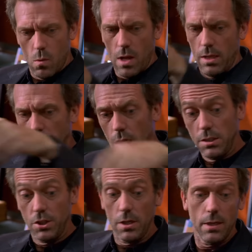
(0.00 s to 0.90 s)
while
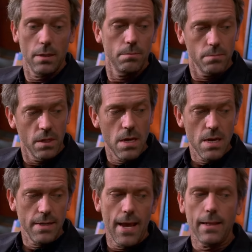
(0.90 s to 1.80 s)
indulging in
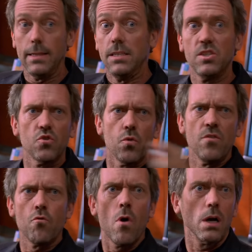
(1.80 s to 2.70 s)
deadly
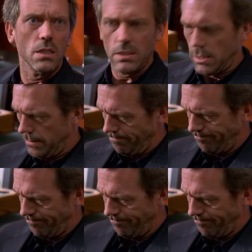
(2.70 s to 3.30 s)
street drugs.